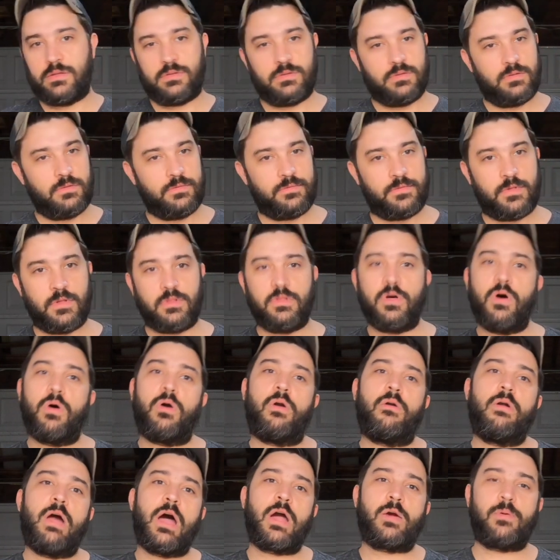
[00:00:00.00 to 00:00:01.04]
The
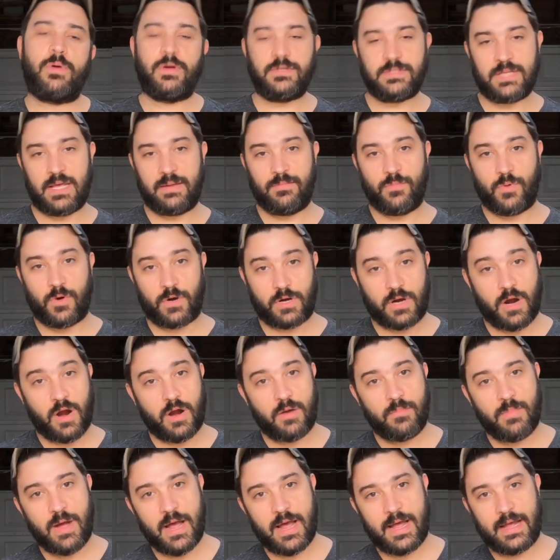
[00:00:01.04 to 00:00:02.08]
lower Rockwells had more
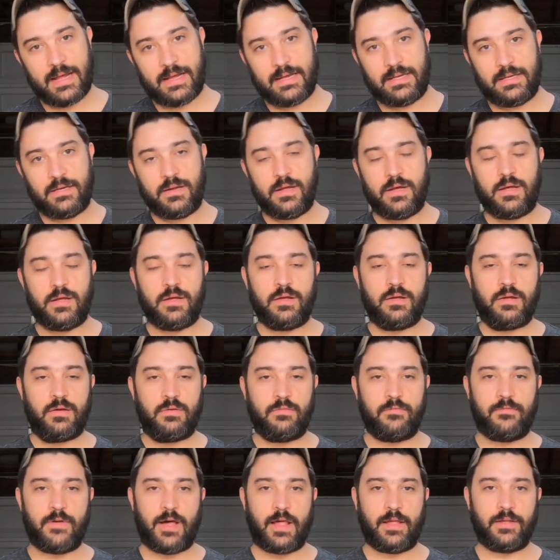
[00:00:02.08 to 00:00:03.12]
carbide
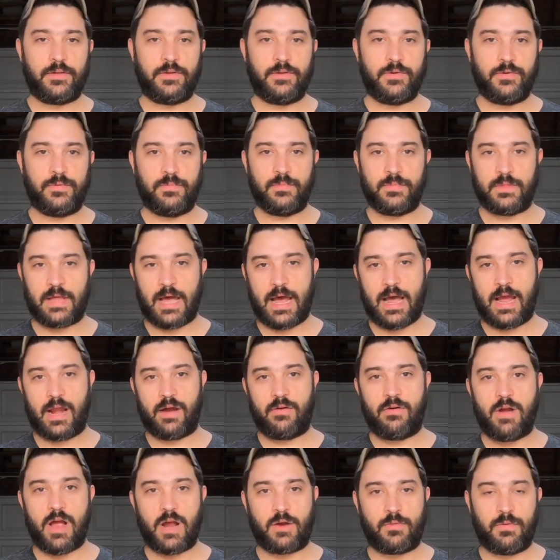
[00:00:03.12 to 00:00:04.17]
volume. The higher
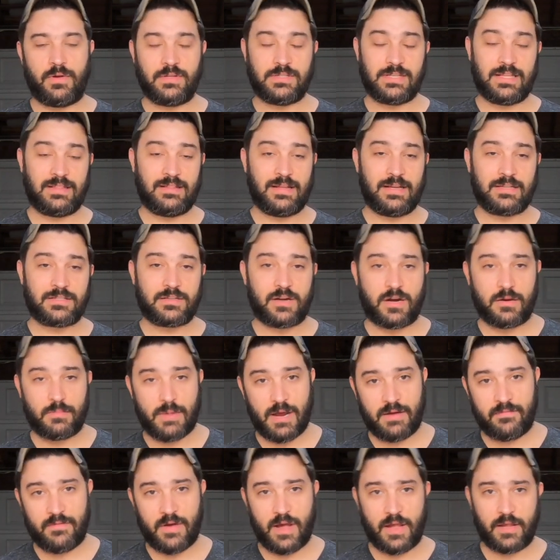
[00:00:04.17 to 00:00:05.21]
Rockwells had less
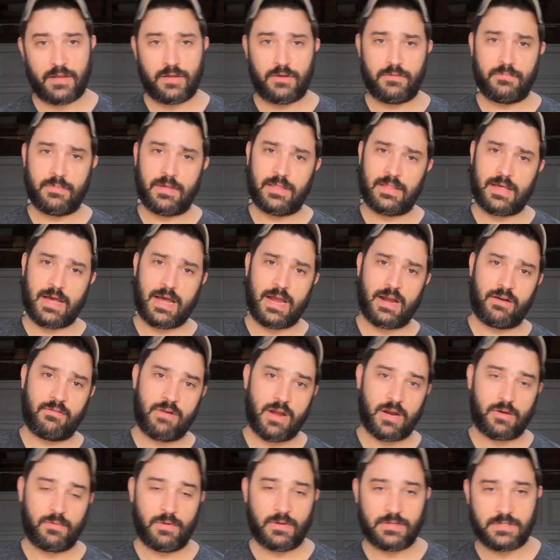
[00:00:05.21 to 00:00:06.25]
carbide volume, and the higher
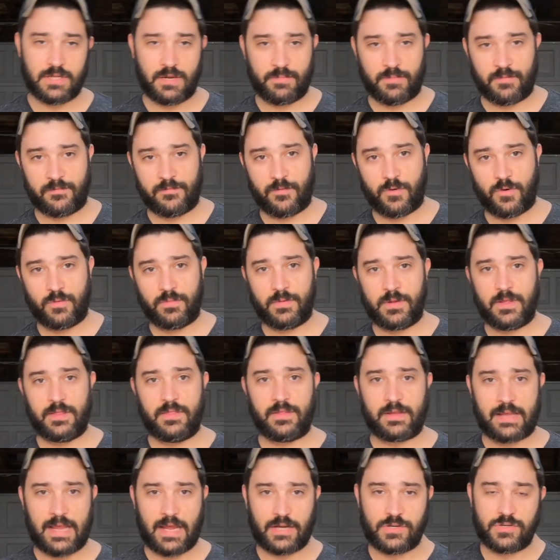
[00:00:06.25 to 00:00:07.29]
Rockwells outperformed in
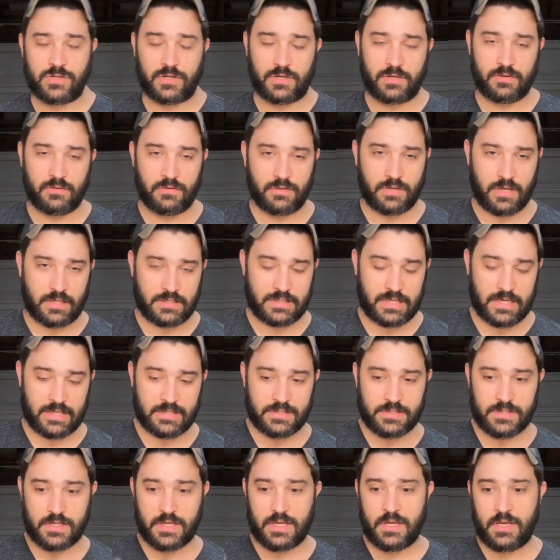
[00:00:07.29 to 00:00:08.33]
the K390 cut
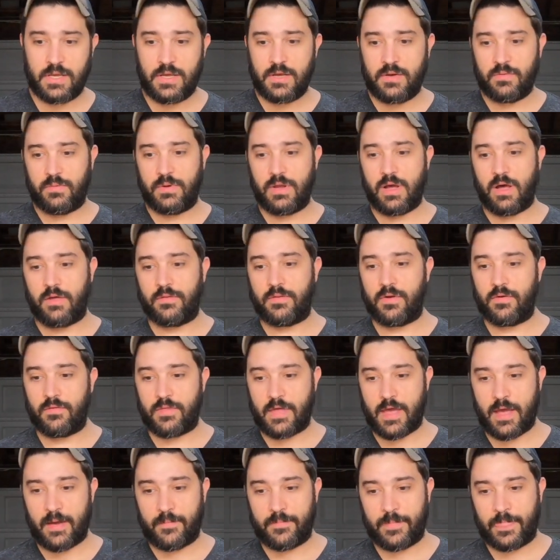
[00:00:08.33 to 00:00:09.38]
test. We all know
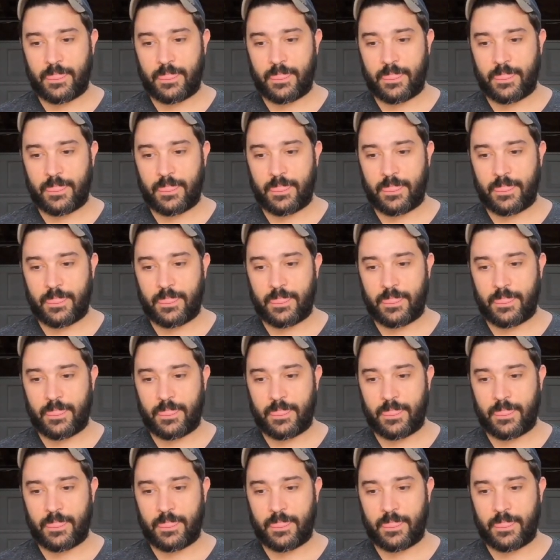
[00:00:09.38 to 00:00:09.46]
that.